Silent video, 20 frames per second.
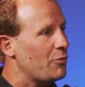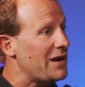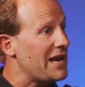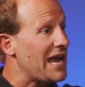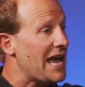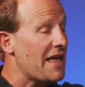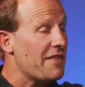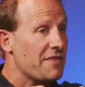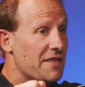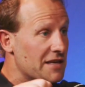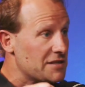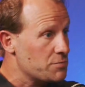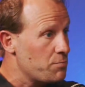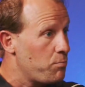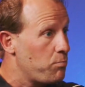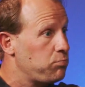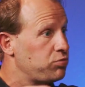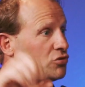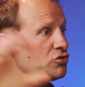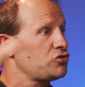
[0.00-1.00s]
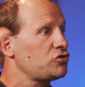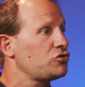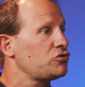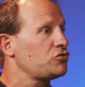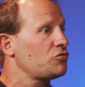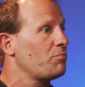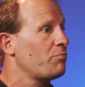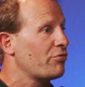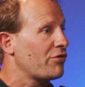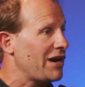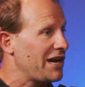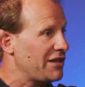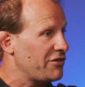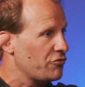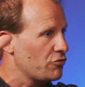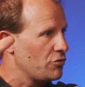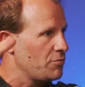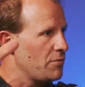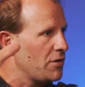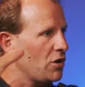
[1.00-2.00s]
we had this
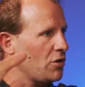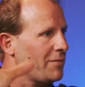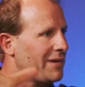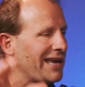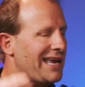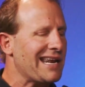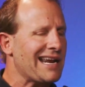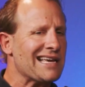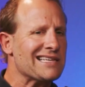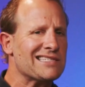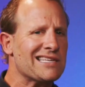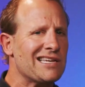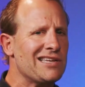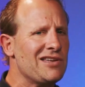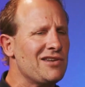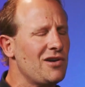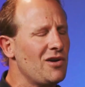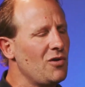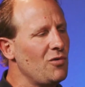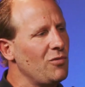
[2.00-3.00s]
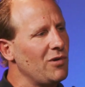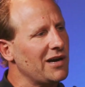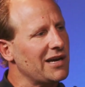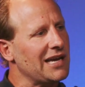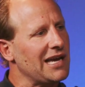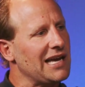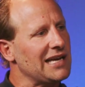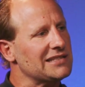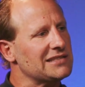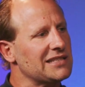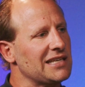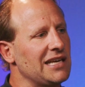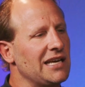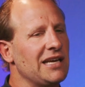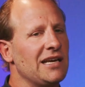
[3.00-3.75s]
breakthrough moment. And I said, you know what, guys?